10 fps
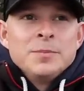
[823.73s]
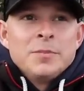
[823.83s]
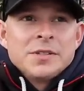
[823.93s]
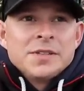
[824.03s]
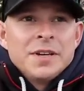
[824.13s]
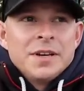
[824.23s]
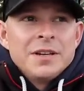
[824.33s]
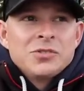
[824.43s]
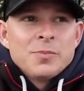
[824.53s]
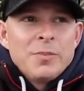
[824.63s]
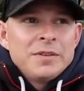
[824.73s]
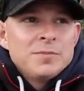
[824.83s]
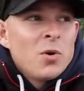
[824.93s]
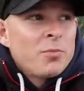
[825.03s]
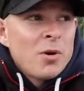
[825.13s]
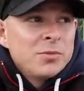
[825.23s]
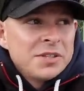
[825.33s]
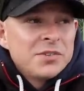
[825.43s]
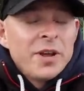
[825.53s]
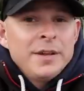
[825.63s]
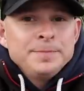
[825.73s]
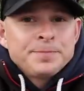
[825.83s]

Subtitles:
But it looks a bit more promising today.